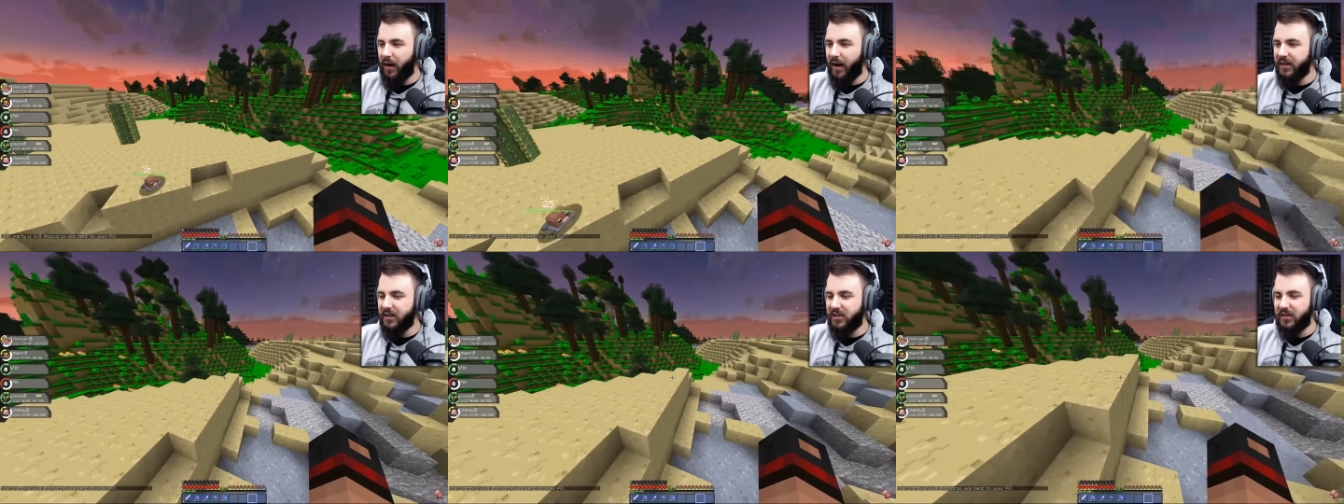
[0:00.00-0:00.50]
I
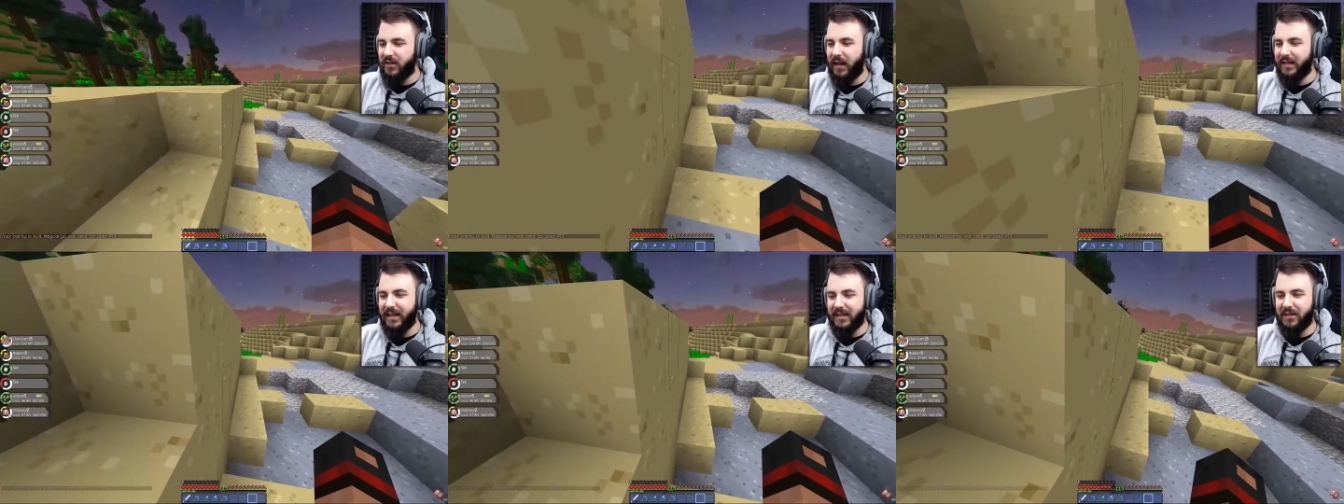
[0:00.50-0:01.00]
just...
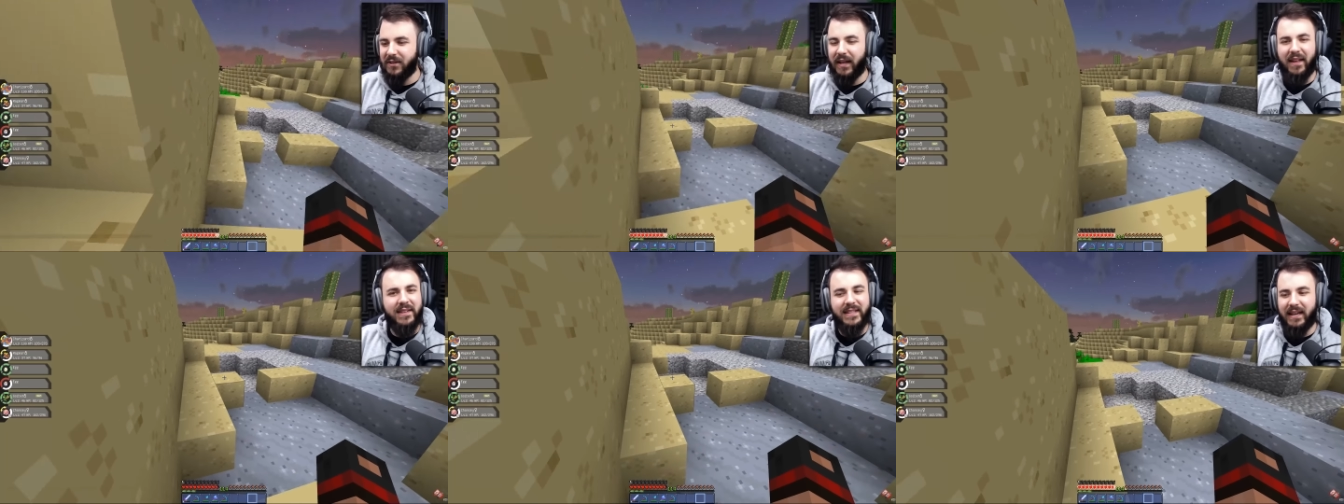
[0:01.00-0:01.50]
It doesn't look
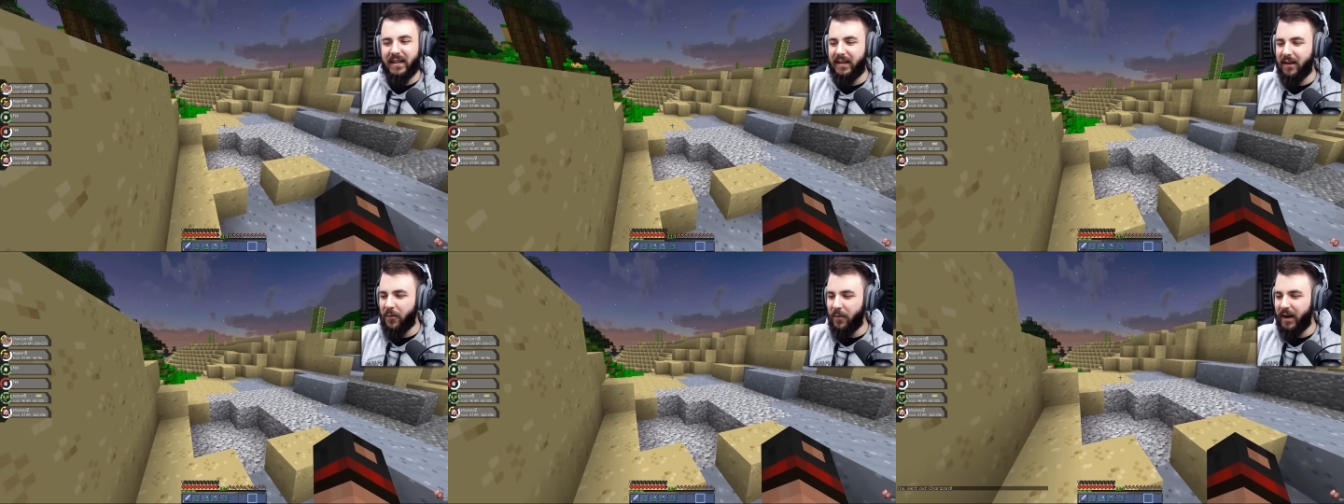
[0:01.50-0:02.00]
like there's any
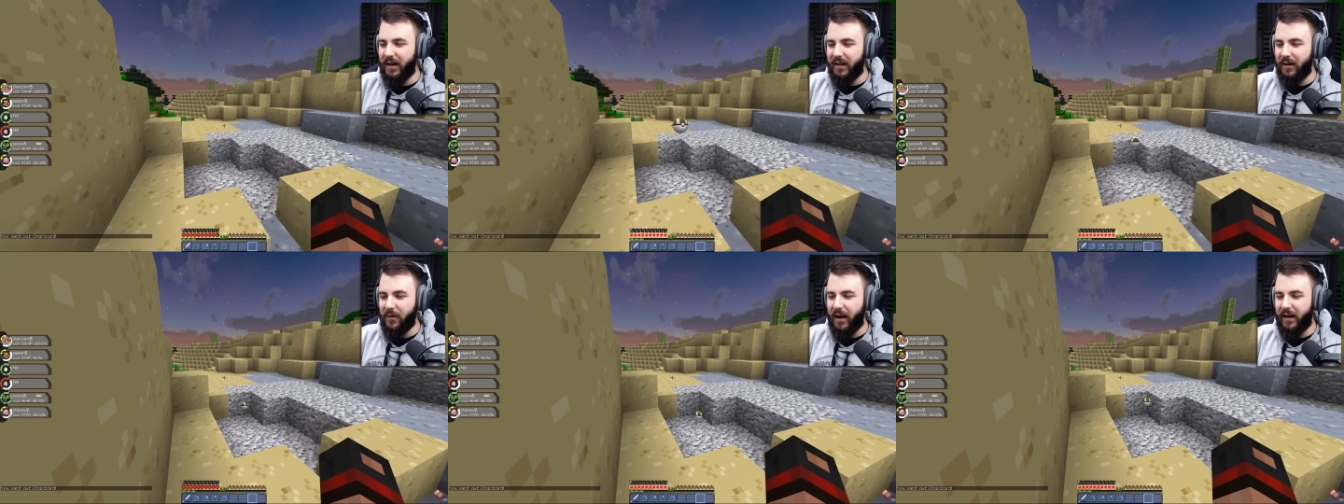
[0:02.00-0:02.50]
around
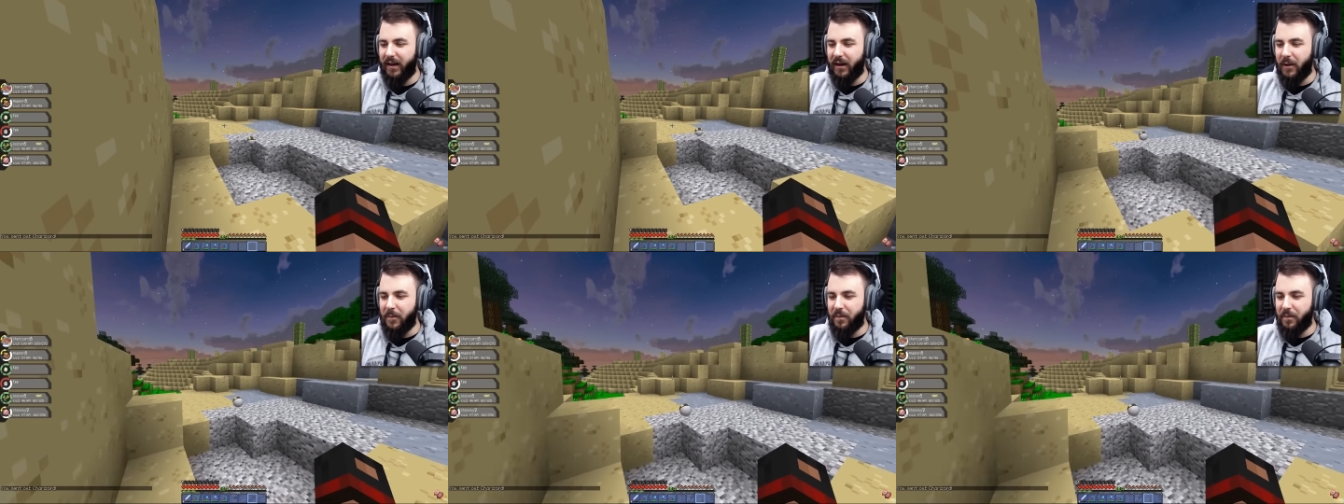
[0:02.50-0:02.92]
here right now.